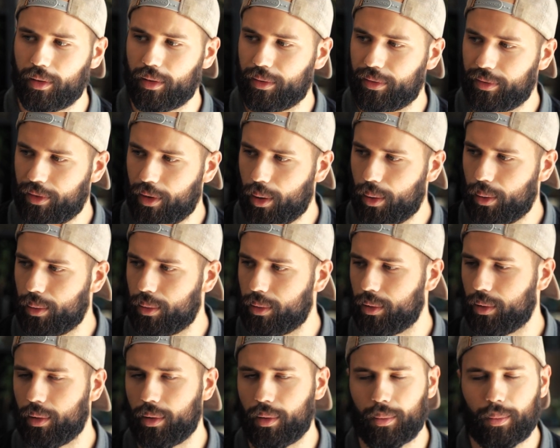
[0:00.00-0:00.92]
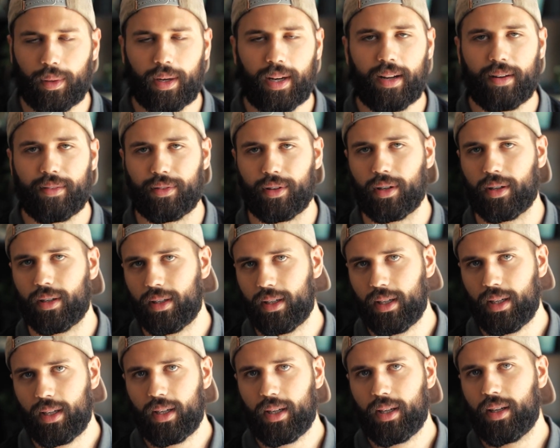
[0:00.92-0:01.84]
the phone or whatever?
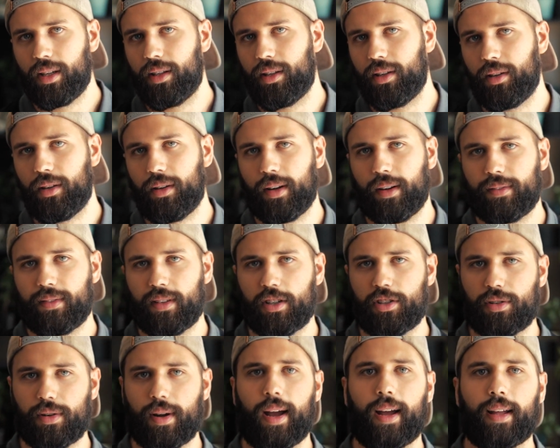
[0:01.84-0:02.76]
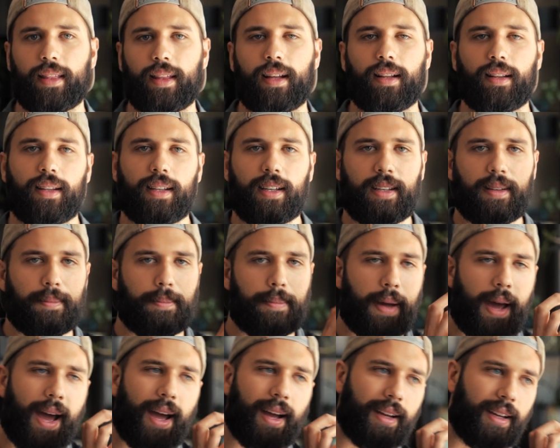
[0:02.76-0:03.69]
You have to track that lead
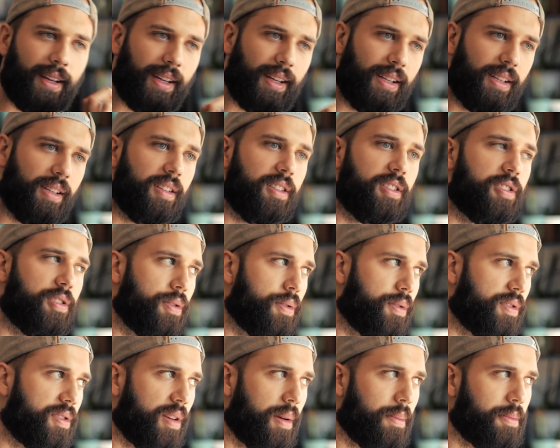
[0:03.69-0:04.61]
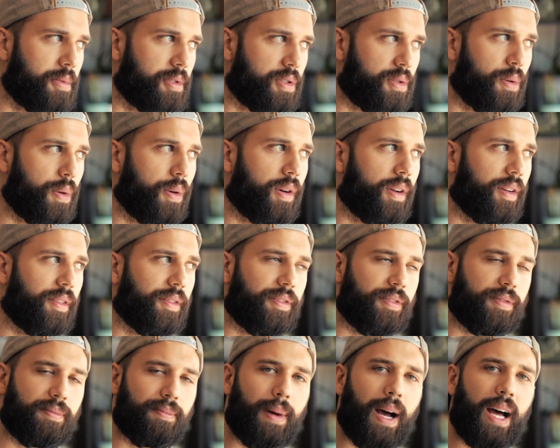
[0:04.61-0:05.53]
back into some sort of
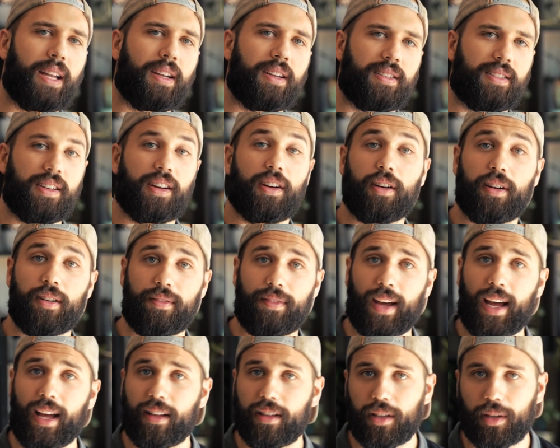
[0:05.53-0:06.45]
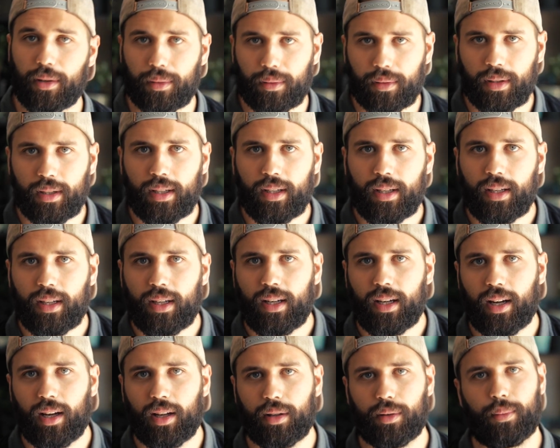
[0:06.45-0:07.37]
monetary value.
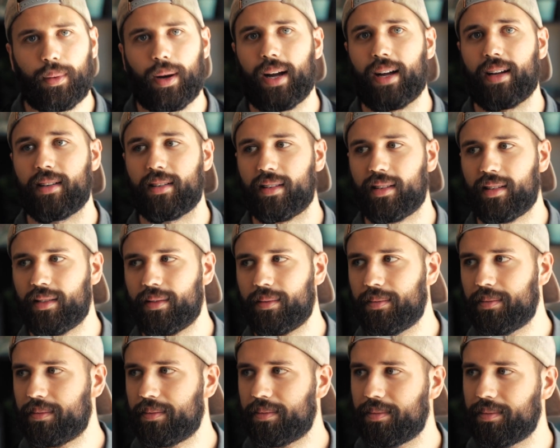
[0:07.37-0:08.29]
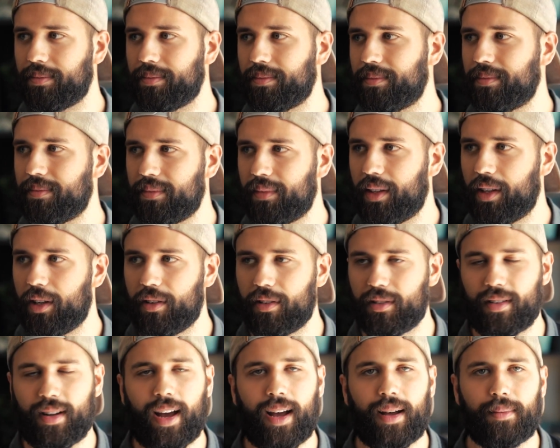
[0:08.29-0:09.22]
Otherwise,
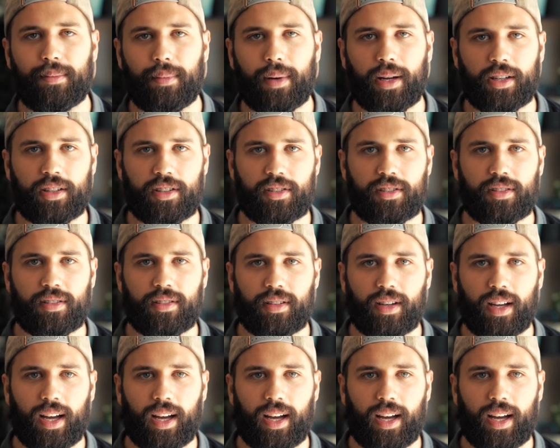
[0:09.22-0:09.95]
there's not much